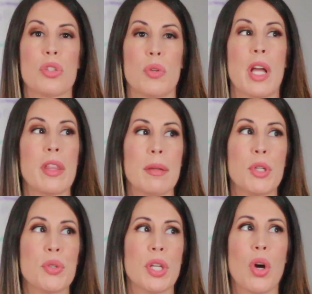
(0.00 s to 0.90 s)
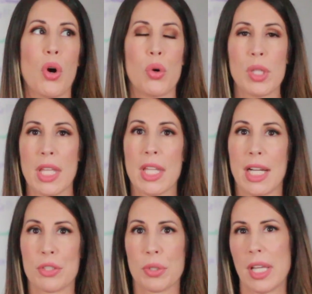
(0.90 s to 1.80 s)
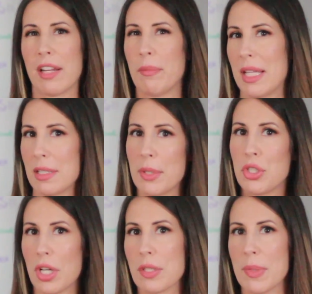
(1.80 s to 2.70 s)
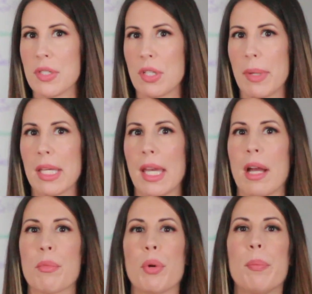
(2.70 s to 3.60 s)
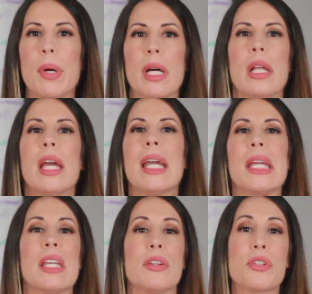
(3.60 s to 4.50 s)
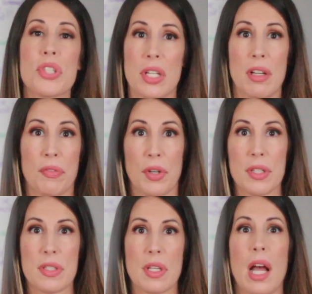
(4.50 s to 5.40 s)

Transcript: So now that I'm using only the natural light, I've made some adjustments to my camera, but here's the difference.